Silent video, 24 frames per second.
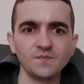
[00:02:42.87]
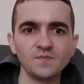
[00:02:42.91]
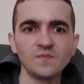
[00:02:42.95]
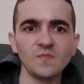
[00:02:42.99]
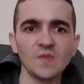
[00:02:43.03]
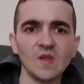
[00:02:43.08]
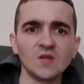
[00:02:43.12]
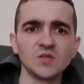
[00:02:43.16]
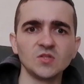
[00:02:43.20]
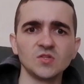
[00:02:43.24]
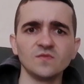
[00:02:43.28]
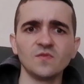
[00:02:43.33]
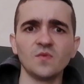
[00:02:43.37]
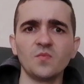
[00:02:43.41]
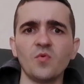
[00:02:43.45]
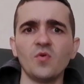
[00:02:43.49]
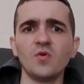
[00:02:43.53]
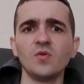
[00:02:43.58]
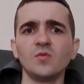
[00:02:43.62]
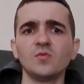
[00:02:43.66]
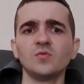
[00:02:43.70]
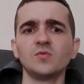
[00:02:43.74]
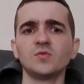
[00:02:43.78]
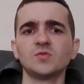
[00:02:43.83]
So the
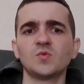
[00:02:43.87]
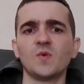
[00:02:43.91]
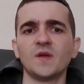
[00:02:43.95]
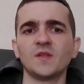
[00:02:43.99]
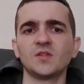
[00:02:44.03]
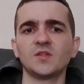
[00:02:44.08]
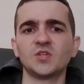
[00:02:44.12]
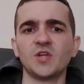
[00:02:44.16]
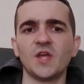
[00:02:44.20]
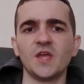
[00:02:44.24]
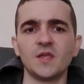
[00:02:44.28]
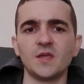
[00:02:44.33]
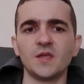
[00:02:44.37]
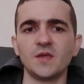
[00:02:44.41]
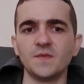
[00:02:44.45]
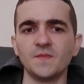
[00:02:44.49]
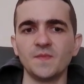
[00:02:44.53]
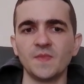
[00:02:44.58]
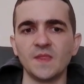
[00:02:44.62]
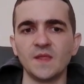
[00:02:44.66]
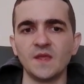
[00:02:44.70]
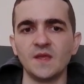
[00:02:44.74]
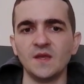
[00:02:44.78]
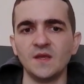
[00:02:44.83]
pawn looks quite shaky.
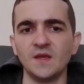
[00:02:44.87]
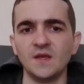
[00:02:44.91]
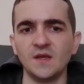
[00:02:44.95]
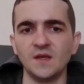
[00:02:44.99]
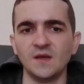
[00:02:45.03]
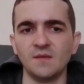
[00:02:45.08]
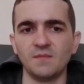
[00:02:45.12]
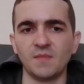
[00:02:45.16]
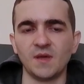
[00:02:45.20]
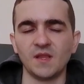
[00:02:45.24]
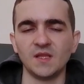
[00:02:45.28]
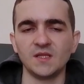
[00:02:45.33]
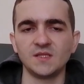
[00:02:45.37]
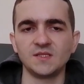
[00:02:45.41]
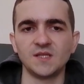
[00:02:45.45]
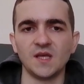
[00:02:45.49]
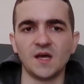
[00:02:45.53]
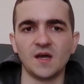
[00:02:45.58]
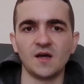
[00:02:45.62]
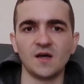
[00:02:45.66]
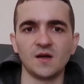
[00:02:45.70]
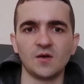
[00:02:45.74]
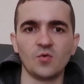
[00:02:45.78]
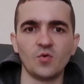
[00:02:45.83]
But let's see,
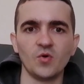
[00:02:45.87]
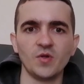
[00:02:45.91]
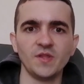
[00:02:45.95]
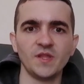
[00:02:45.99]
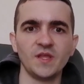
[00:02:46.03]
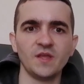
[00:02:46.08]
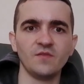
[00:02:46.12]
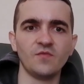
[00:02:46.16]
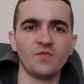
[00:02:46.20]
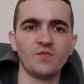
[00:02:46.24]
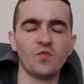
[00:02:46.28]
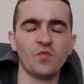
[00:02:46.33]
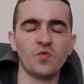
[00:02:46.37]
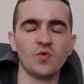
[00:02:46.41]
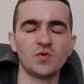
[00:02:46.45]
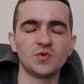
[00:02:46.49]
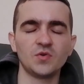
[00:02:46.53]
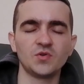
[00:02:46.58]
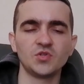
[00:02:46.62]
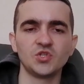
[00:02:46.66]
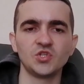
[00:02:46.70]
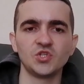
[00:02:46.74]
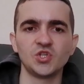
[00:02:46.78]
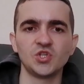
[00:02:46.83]
queen a4
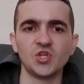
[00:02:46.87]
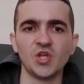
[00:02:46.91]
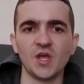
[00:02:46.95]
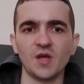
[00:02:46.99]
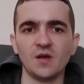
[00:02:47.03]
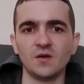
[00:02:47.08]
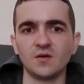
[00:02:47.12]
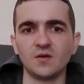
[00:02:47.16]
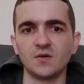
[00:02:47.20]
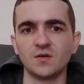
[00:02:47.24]
check,